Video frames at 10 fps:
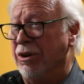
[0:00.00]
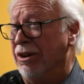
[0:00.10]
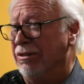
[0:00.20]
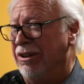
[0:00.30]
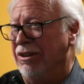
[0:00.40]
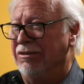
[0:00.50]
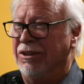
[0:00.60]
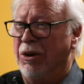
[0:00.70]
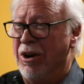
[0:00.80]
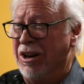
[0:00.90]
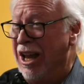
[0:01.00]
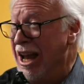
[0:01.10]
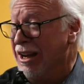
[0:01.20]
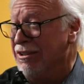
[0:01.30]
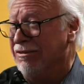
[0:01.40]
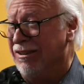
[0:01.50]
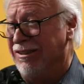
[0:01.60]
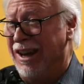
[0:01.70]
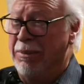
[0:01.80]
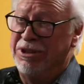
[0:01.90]
in order. You can go online and
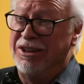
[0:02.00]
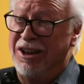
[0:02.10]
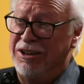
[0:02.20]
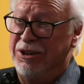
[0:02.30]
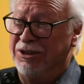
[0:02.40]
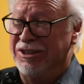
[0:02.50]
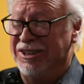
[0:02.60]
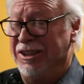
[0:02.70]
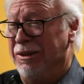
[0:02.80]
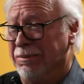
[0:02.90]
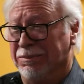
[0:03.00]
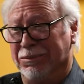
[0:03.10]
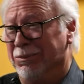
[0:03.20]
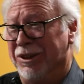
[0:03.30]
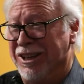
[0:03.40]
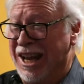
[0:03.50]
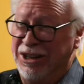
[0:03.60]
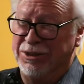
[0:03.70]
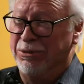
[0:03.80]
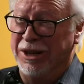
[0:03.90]
Amazon and you can see the
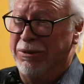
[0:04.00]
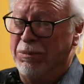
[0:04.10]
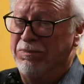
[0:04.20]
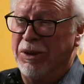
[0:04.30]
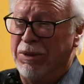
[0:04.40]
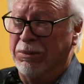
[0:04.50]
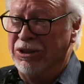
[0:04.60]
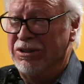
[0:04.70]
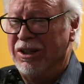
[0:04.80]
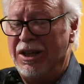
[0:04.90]
dates when they were published.